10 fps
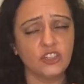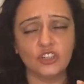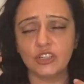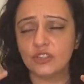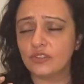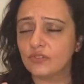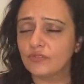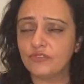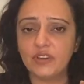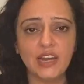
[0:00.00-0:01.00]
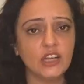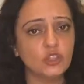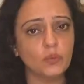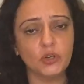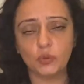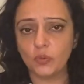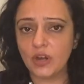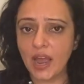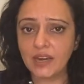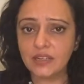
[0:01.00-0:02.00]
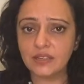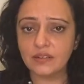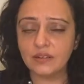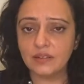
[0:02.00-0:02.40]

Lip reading: just feeling so much more lighter.